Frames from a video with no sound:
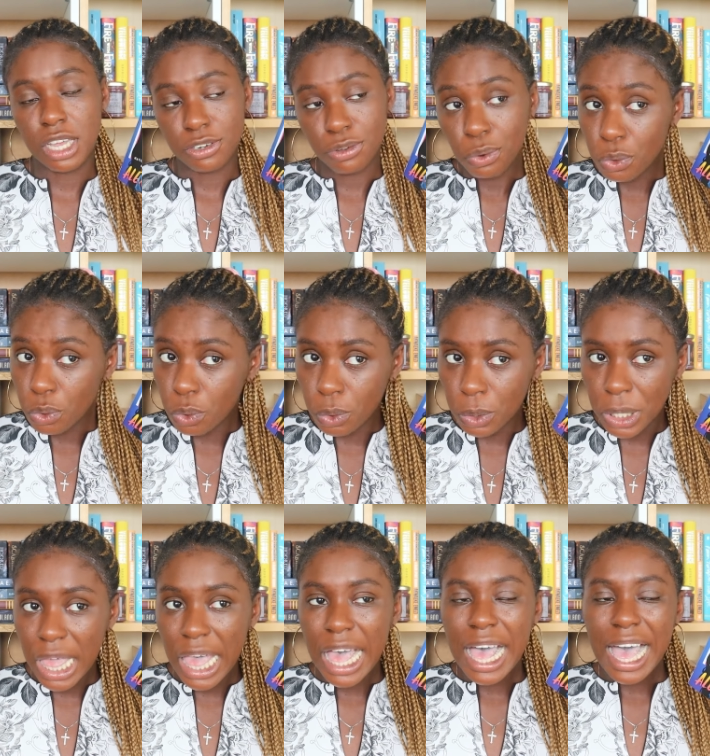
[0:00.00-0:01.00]
at
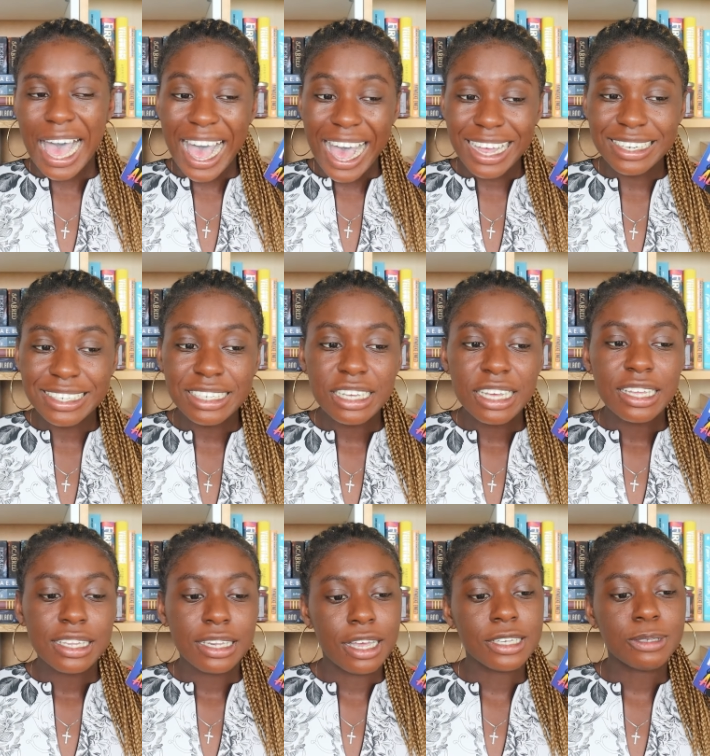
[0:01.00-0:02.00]
all and
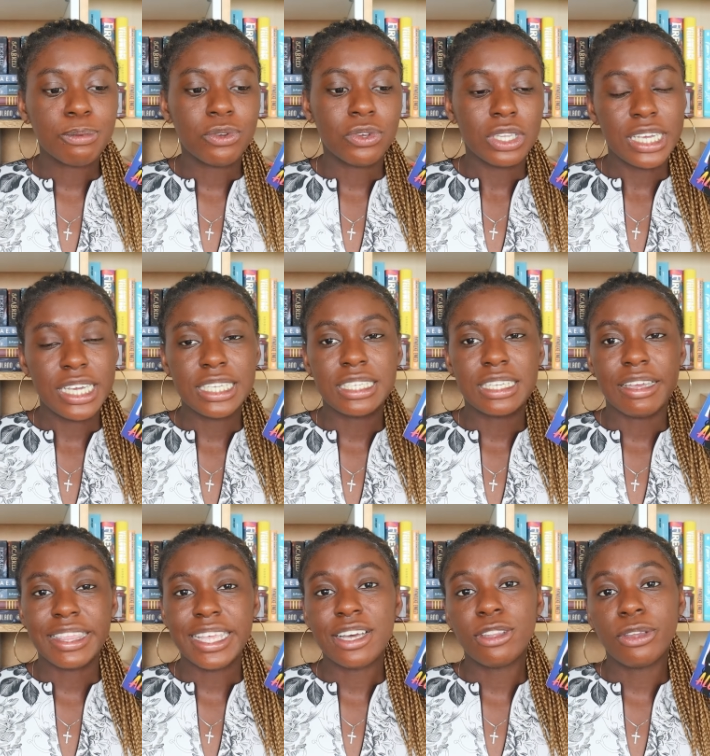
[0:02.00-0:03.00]
Last but not least,
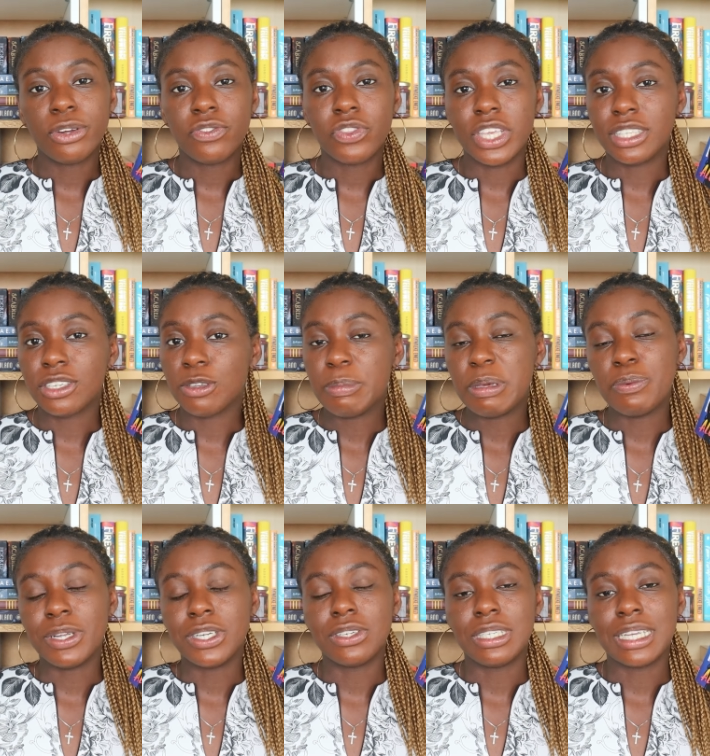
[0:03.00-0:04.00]
I think a lot of this could be
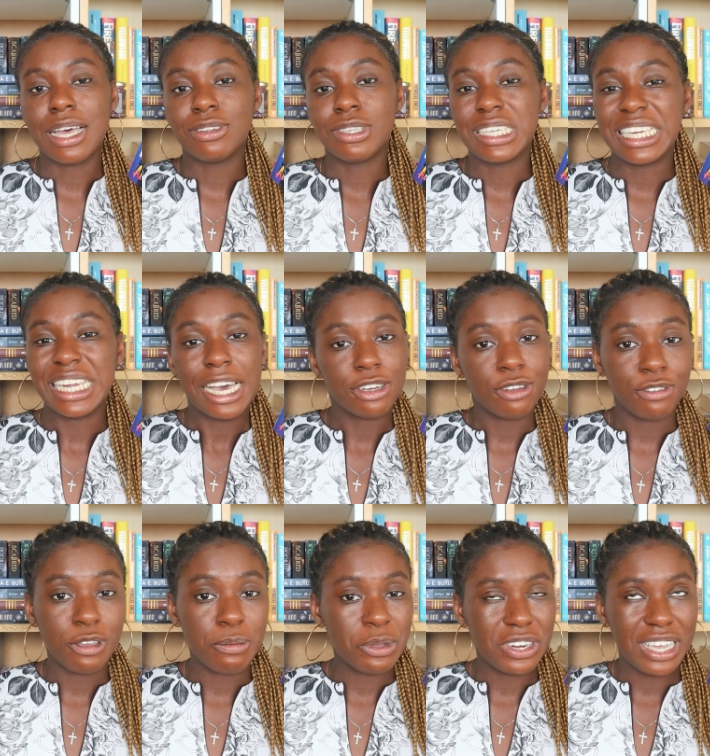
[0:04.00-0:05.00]
whittled down to lack
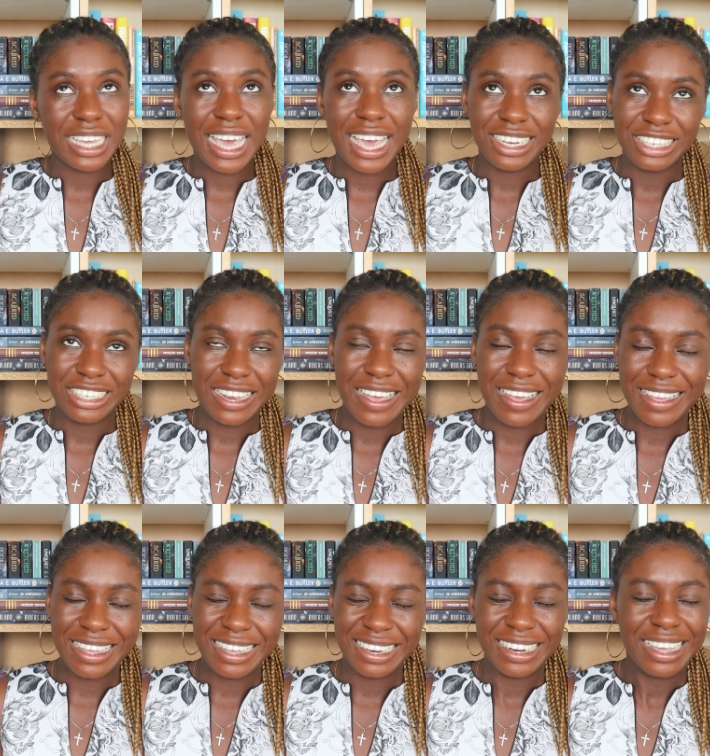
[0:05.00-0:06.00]
of
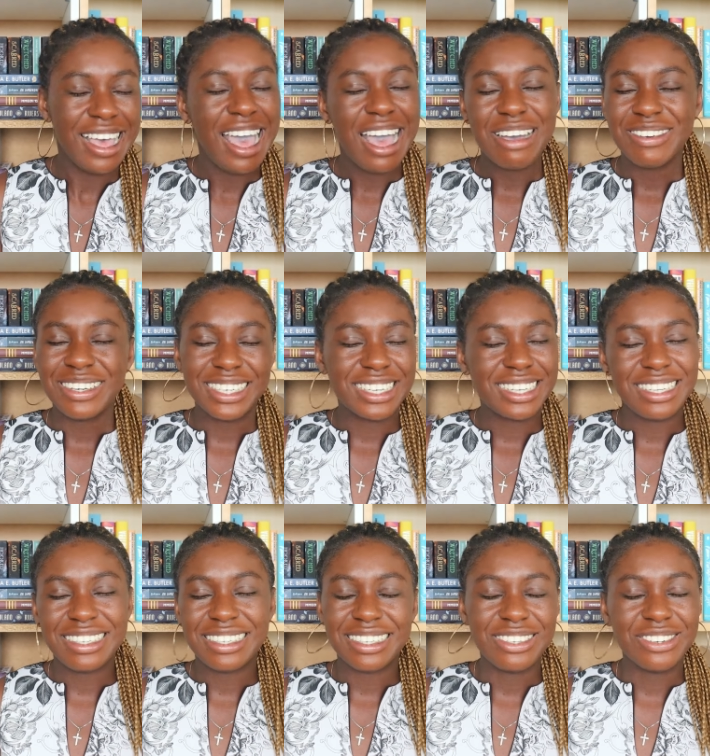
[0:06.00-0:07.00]
communication, which
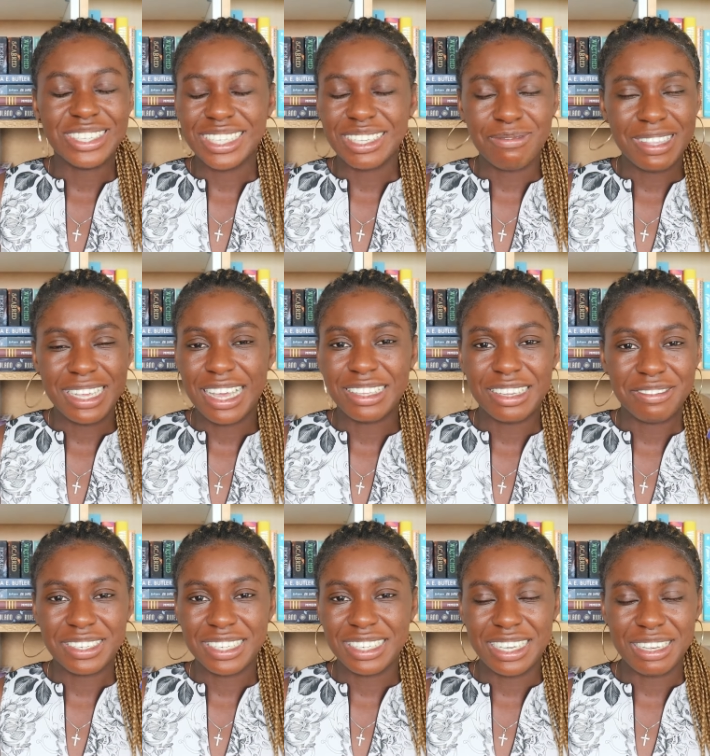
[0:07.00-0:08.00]
is not something I
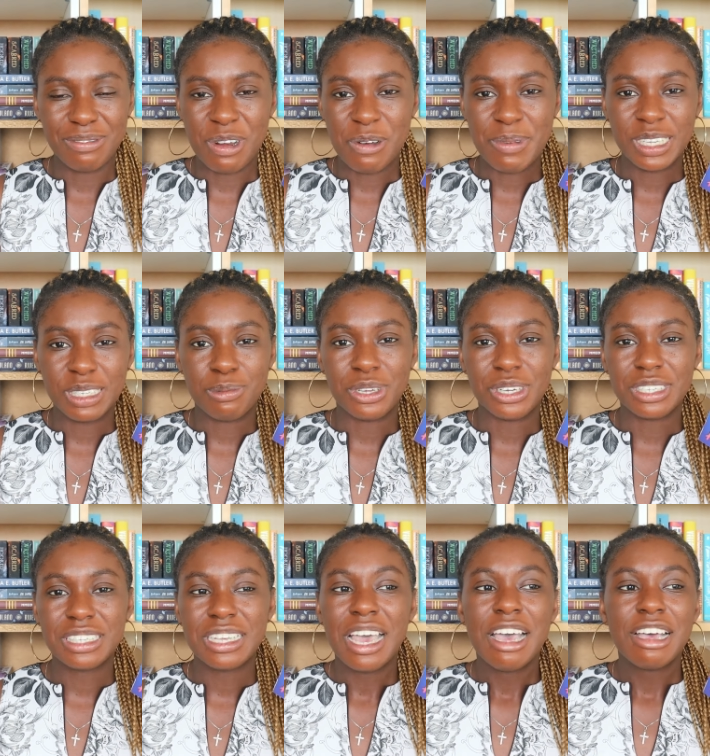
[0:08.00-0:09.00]
love to see in romance books.